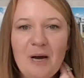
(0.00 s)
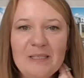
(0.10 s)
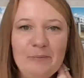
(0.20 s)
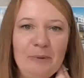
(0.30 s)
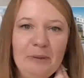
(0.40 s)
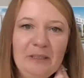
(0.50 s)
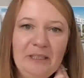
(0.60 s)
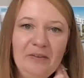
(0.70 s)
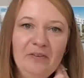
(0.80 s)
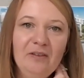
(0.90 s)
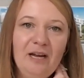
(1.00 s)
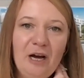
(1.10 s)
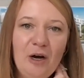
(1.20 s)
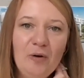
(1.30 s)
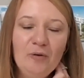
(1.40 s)
possibilities
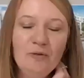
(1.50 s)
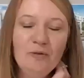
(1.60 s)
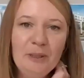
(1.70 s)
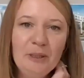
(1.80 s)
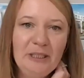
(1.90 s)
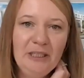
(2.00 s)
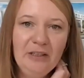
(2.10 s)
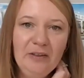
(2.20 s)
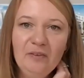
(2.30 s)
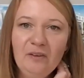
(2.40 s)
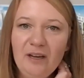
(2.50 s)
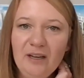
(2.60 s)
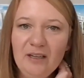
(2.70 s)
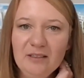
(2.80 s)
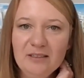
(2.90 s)
now for buildings,
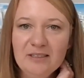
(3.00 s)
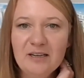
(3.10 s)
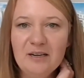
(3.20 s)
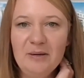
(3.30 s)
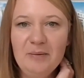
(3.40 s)
and